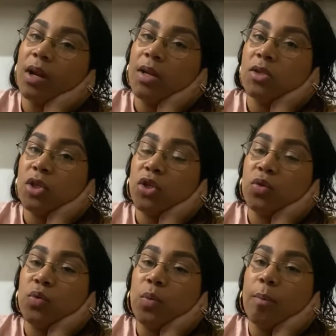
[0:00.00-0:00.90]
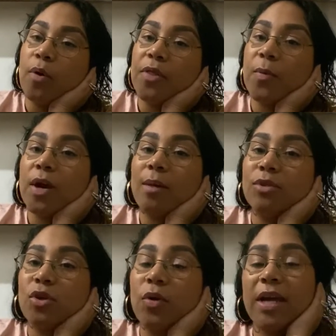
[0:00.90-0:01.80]
So you more than welcome
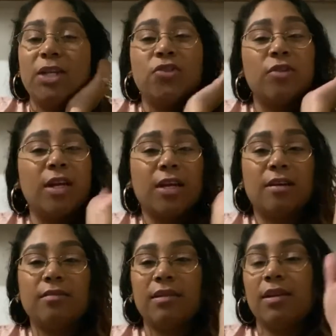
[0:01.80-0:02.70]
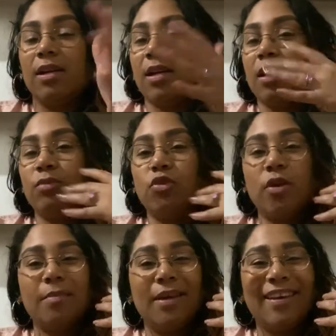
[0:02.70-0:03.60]
to go get a drink. Come
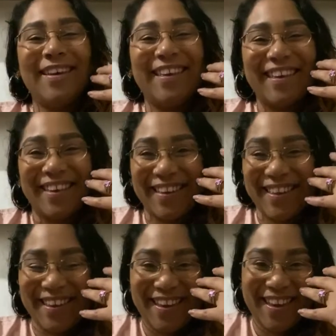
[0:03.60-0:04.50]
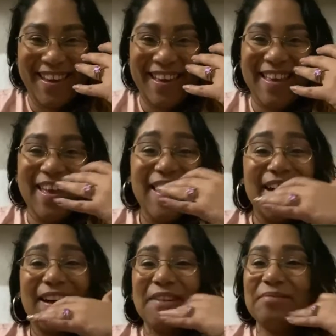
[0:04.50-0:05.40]
join me.
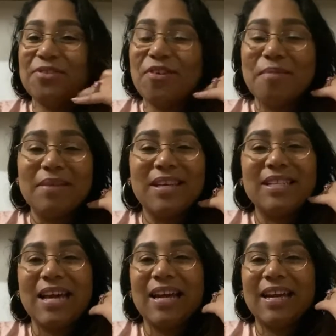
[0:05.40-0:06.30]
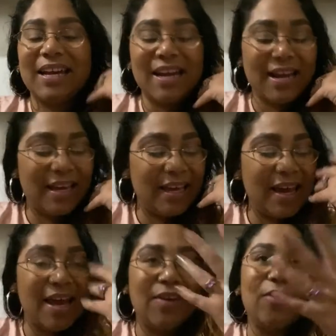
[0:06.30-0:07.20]
Come join me on Saturday night.
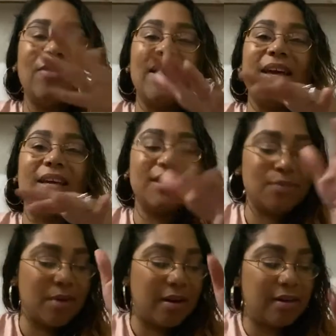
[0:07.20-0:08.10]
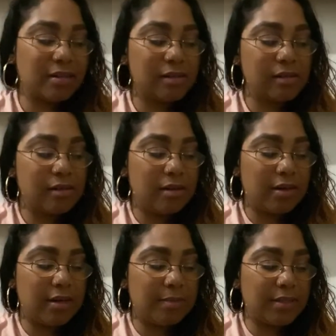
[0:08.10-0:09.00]
I know that it's what?
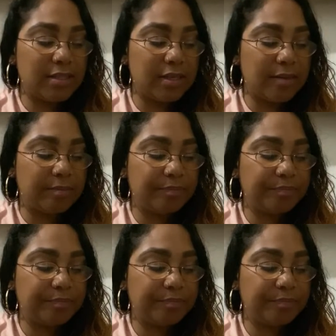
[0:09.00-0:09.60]
Let me see.